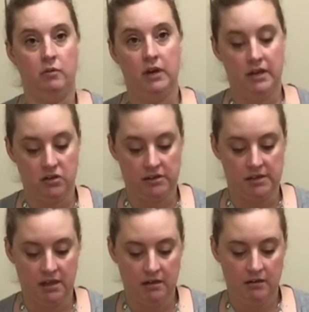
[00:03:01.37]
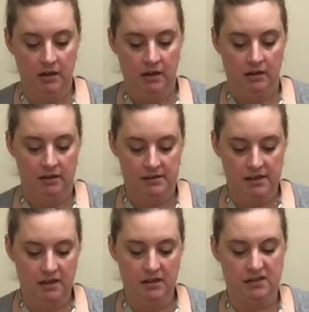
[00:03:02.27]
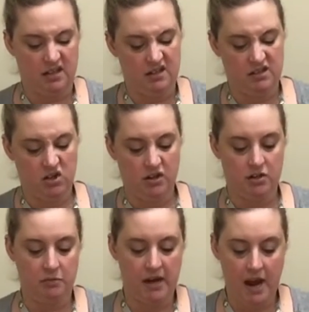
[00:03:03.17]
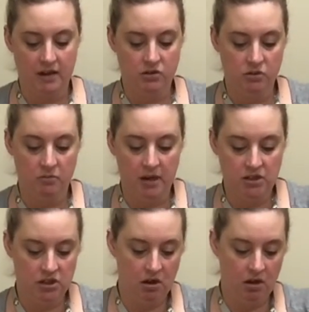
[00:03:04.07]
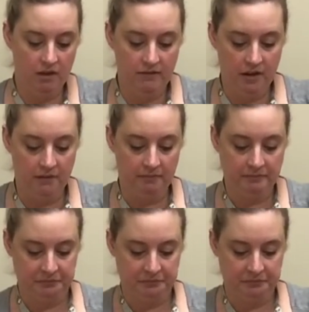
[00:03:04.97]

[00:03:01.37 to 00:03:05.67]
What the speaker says: than what I just did, because that is going to start to react too much to all of it.